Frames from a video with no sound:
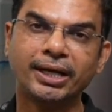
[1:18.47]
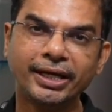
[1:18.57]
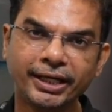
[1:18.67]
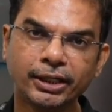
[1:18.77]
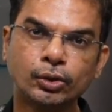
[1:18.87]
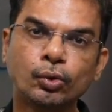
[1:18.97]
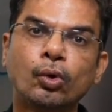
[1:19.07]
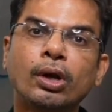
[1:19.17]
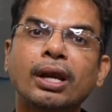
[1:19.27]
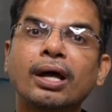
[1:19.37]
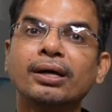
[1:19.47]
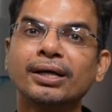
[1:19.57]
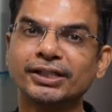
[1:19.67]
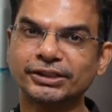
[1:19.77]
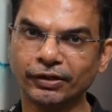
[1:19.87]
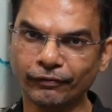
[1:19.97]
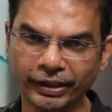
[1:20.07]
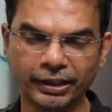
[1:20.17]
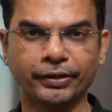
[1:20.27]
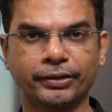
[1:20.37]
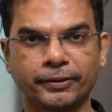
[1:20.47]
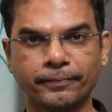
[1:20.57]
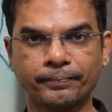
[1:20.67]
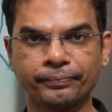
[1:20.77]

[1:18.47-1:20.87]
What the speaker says: leading to long-lasting weight loss.